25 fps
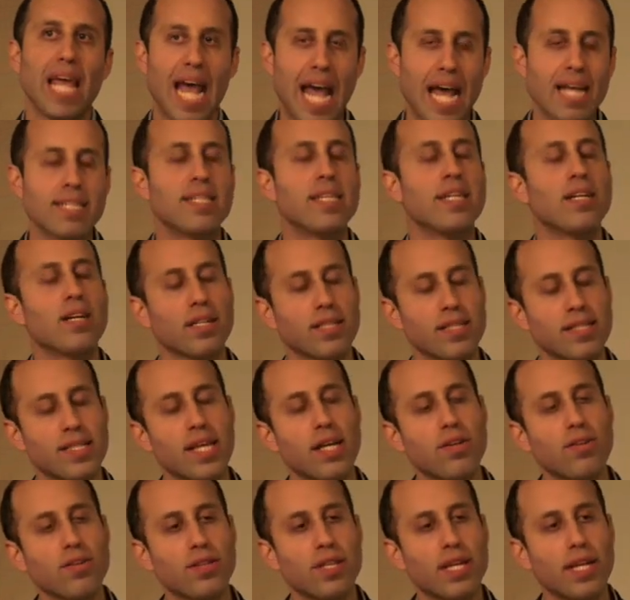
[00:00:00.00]
as he got
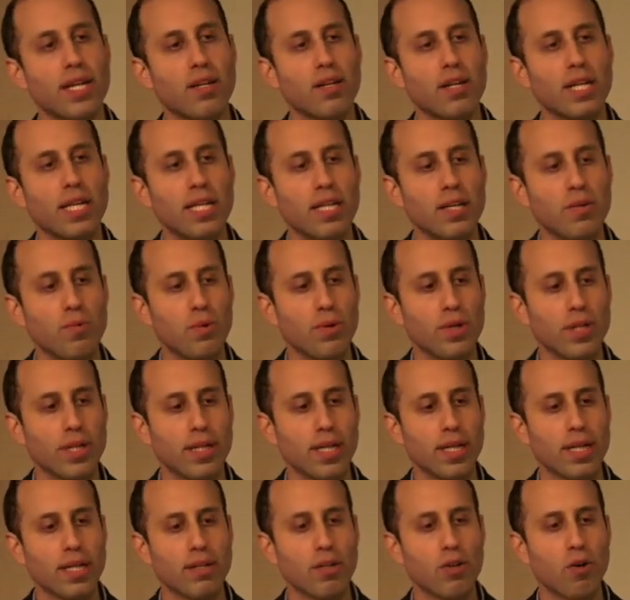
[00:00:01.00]
settled there, he
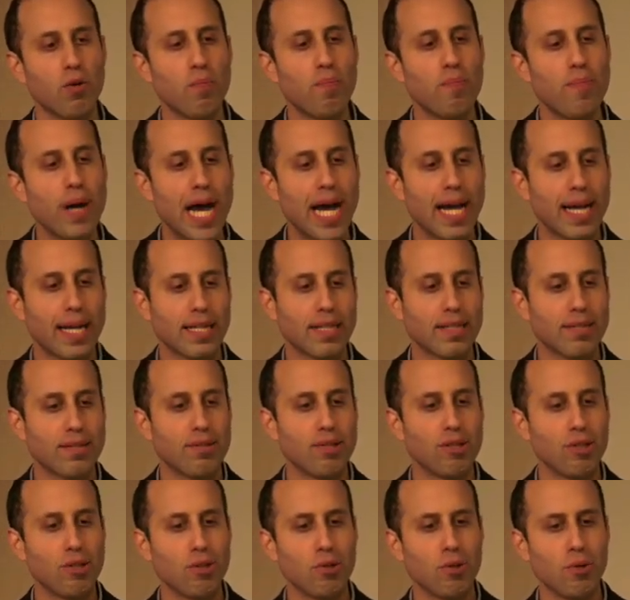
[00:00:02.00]
would go back
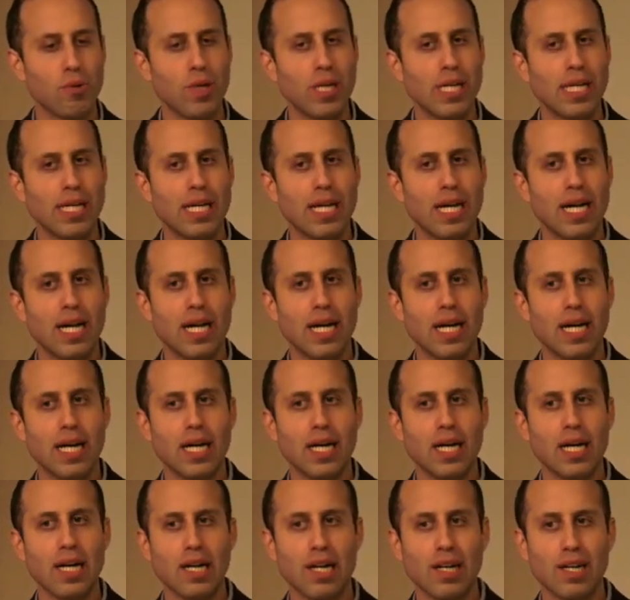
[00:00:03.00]
to
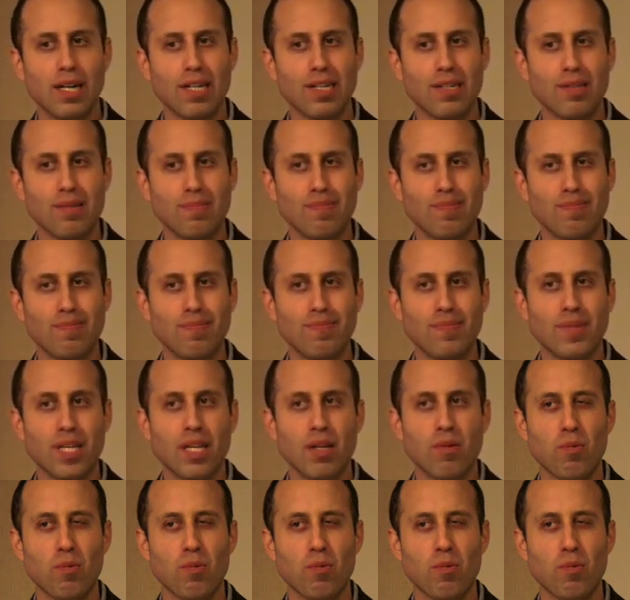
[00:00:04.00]
um,